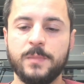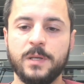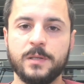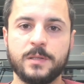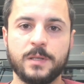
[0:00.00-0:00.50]

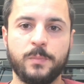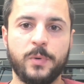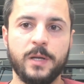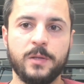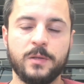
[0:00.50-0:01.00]
Same things
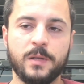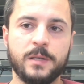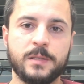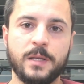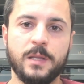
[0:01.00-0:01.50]
apply
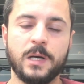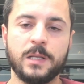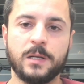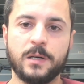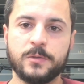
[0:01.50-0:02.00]
as
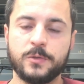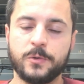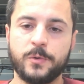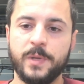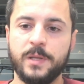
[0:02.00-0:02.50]
any other
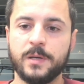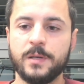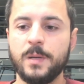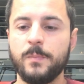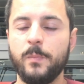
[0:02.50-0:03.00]
social media.